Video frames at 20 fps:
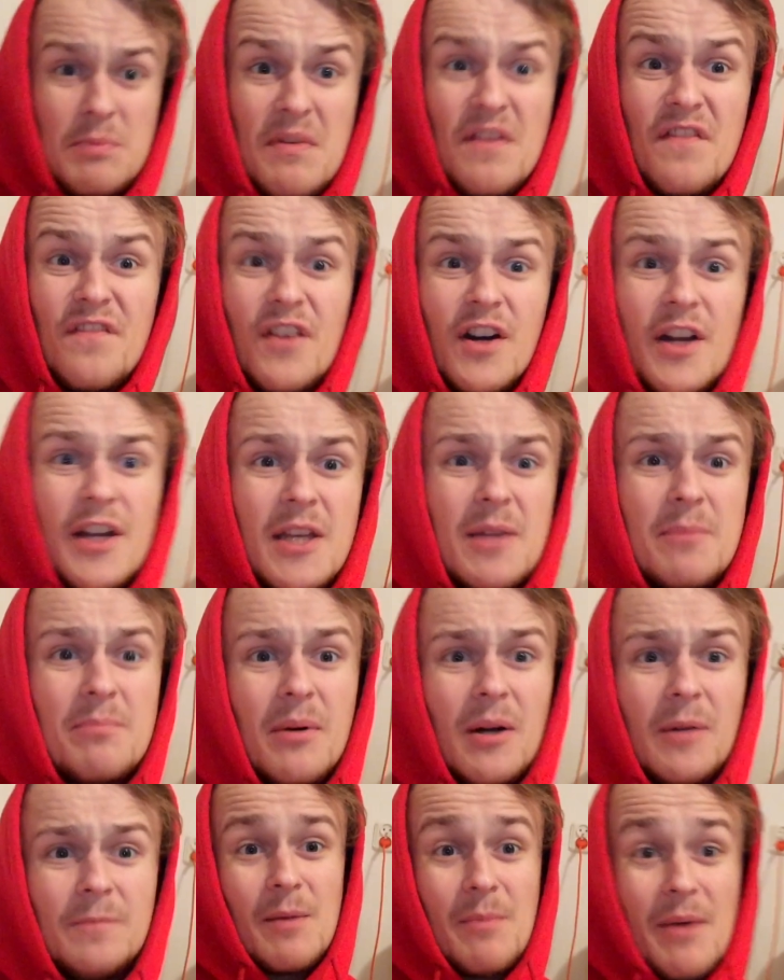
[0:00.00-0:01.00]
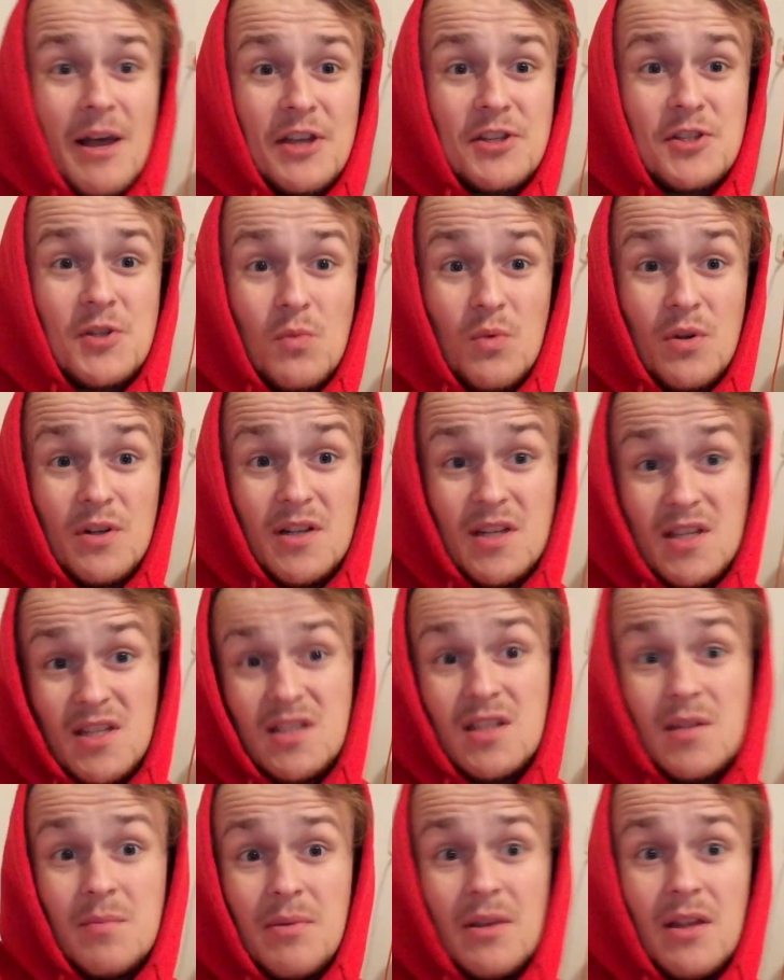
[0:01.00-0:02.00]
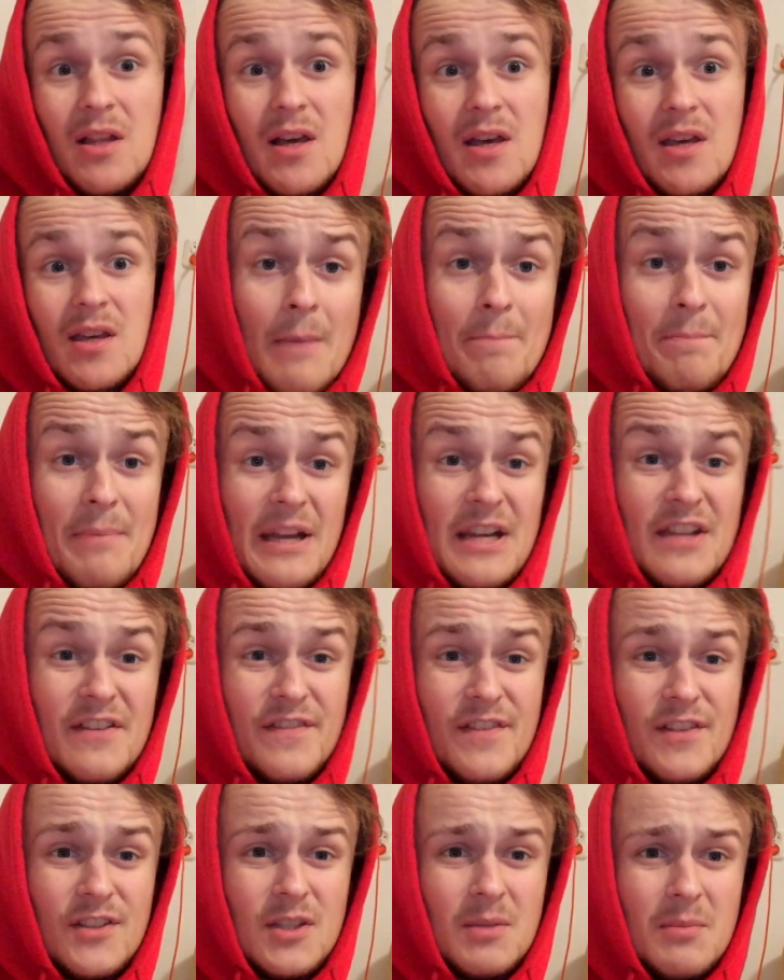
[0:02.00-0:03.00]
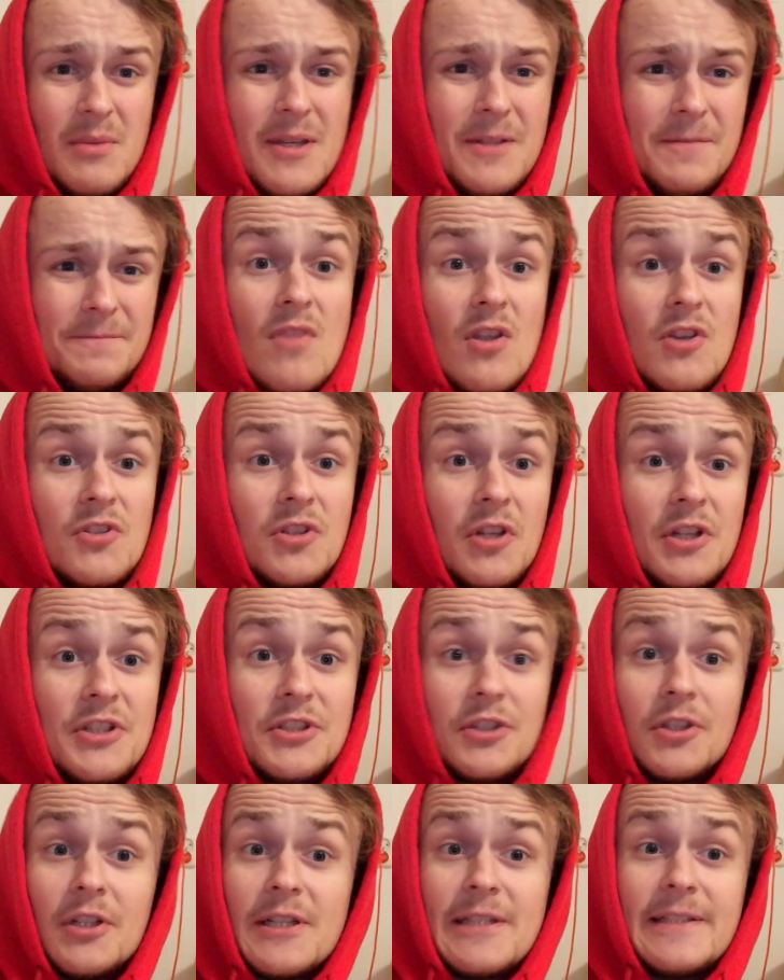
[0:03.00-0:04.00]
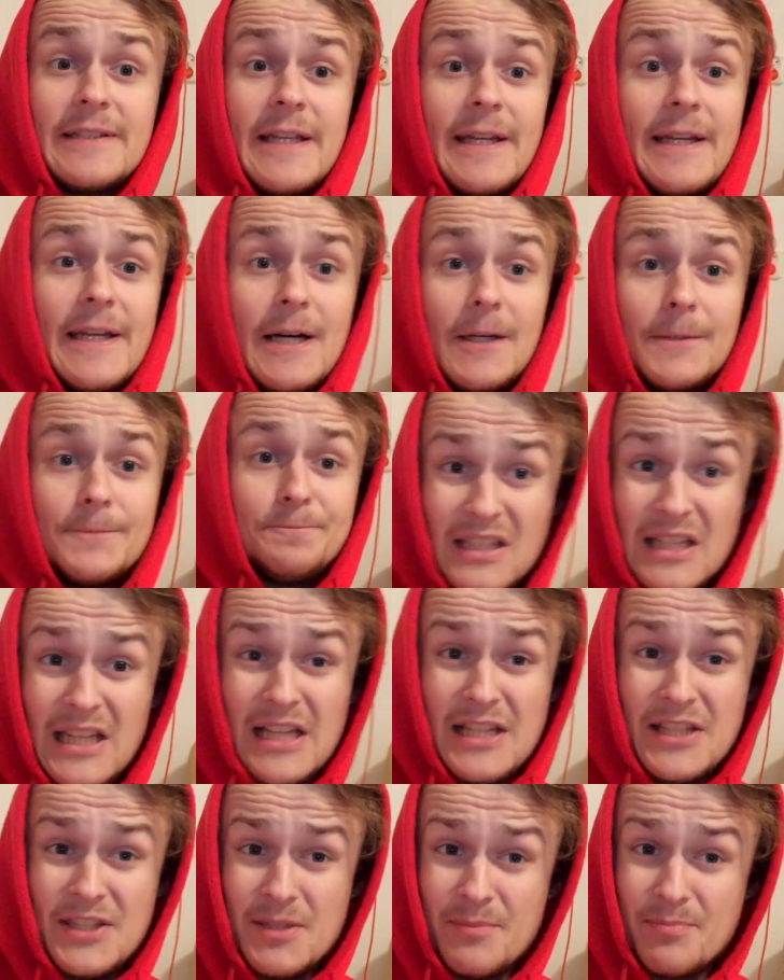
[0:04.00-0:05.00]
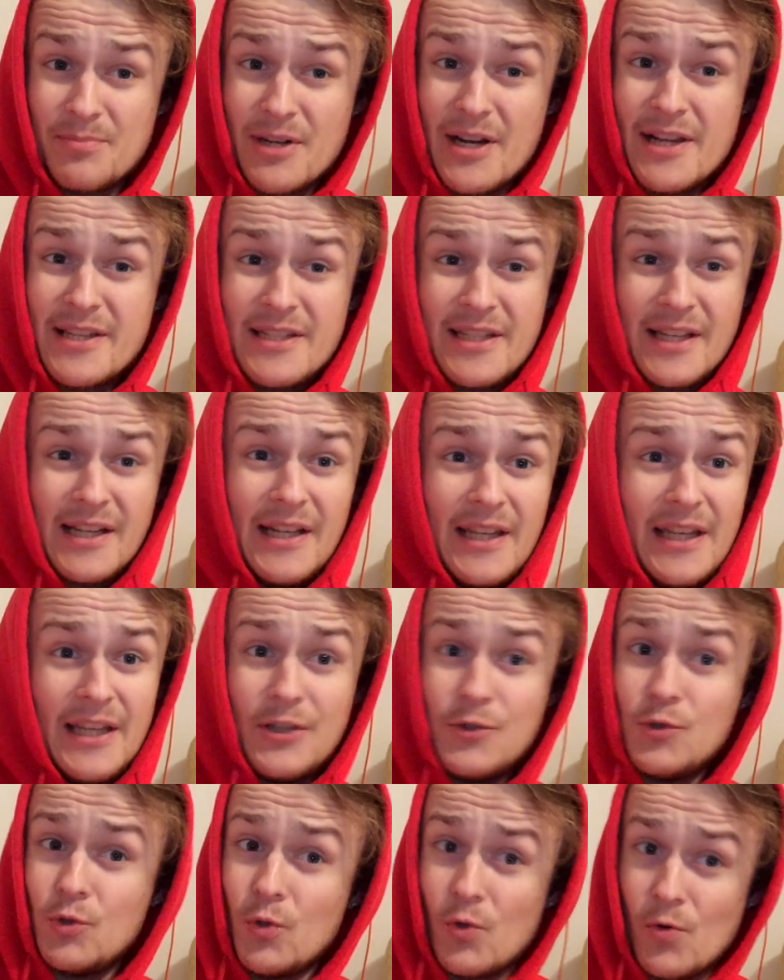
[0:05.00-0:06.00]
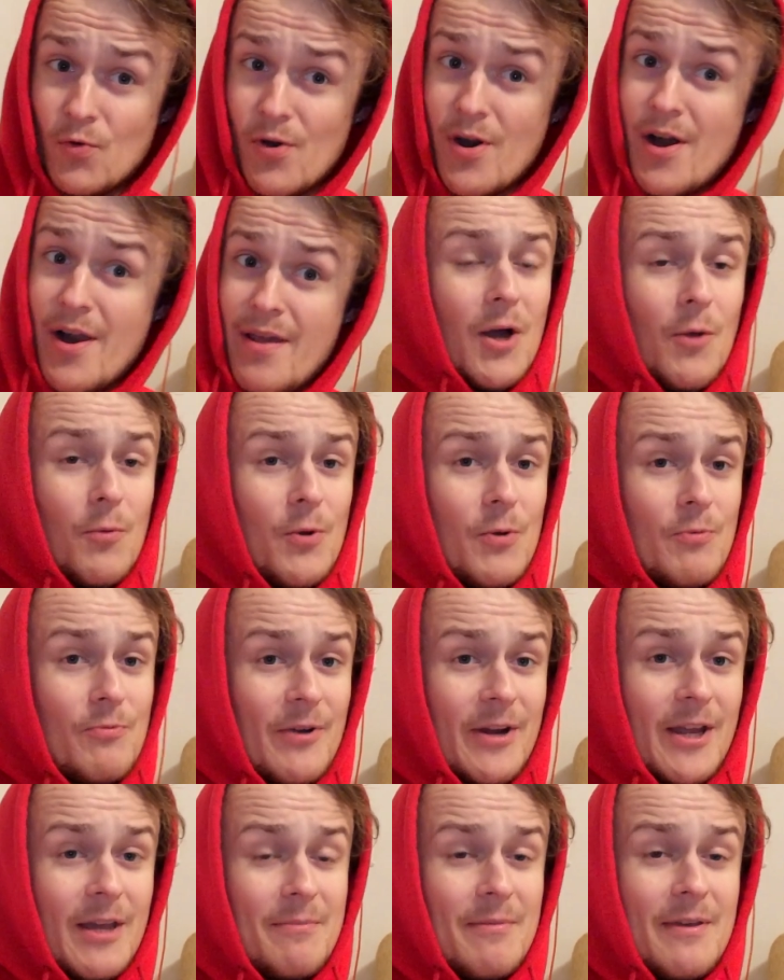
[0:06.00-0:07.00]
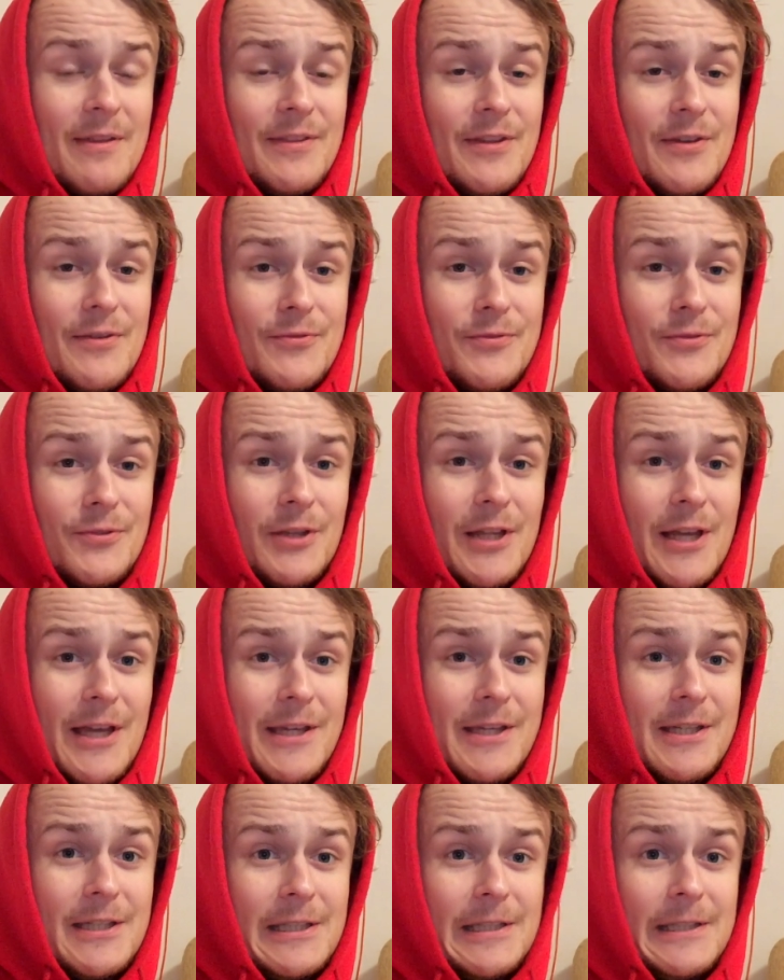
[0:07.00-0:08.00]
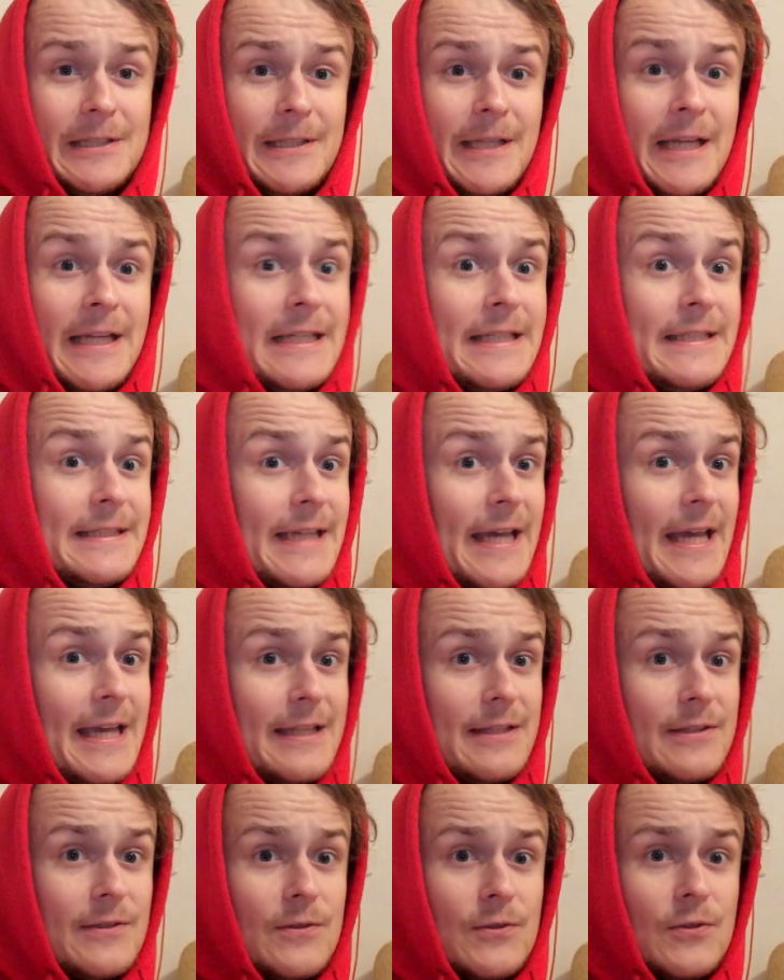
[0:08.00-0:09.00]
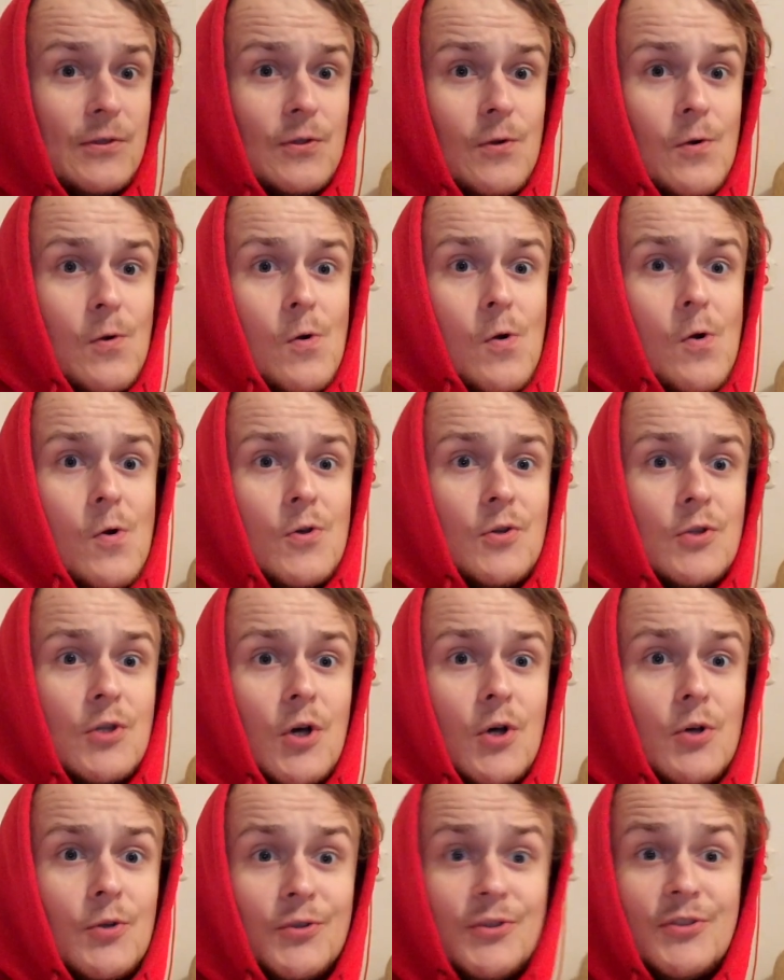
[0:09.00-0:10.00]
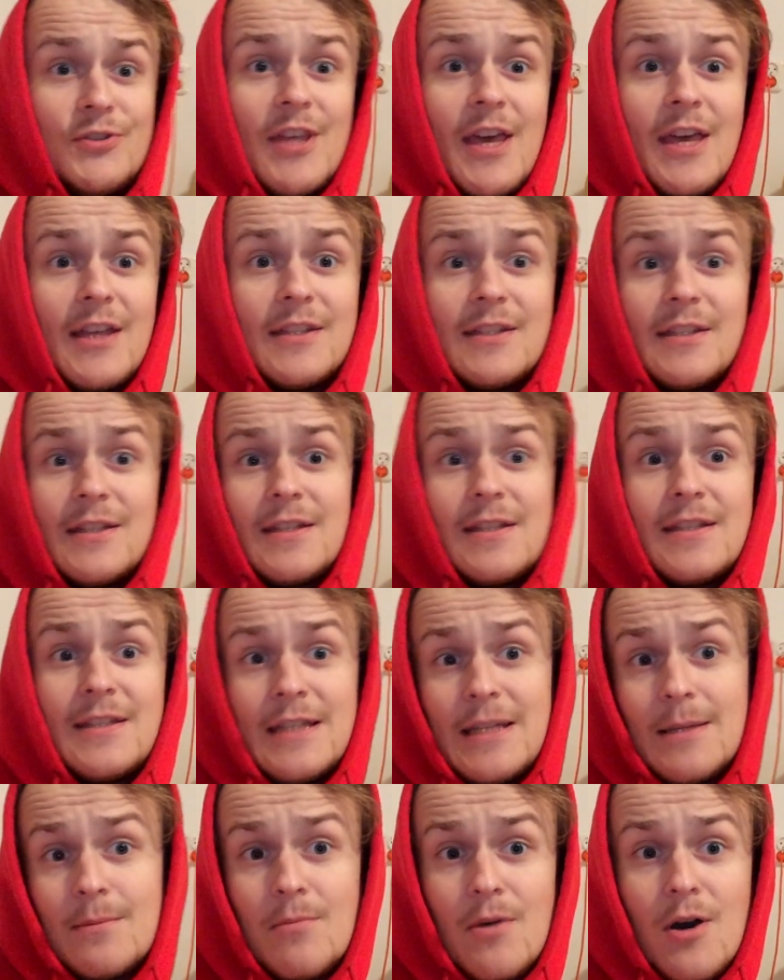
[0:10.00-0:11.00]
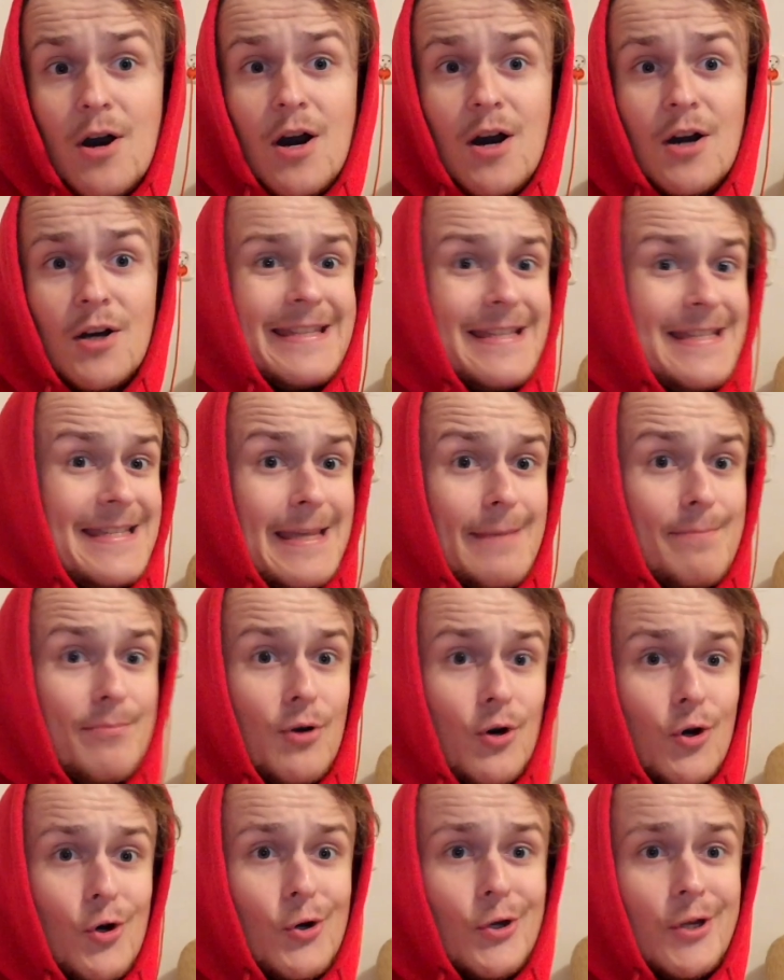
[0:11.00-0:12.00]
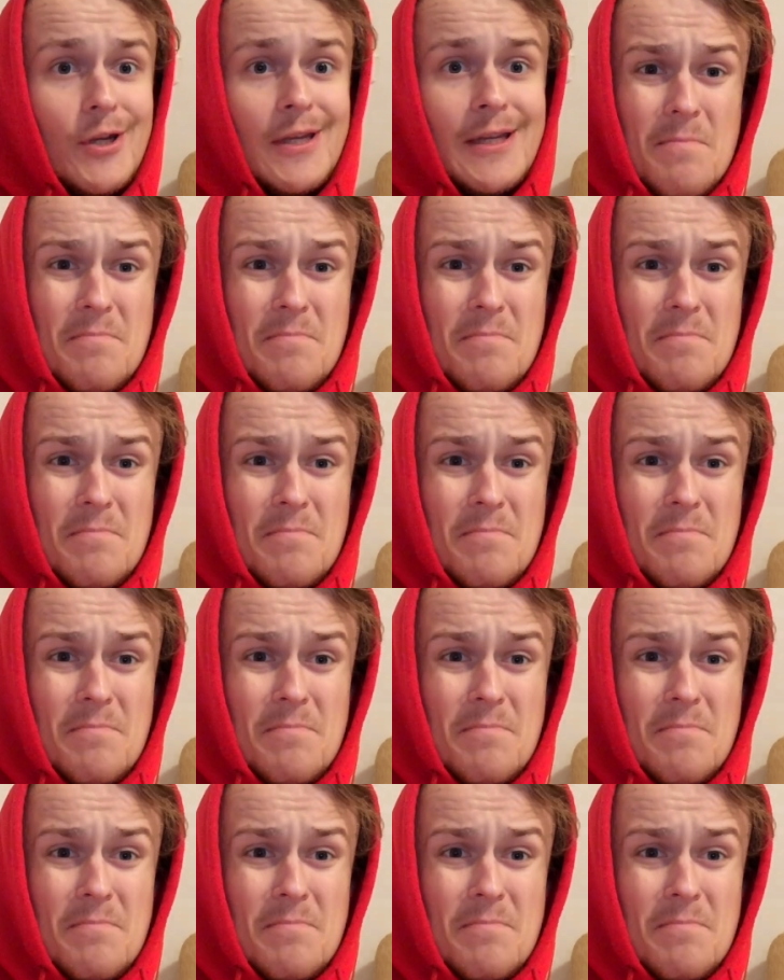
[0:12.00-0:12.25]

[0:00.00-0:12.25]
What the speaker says: it'd be funny, but I'm actually wanting this to be like a benefit to me, so it's got to stay down. And surprisingly, it's all right. I wouldn't recommend it for like any dates or, you know, to take to the cinema to sip on,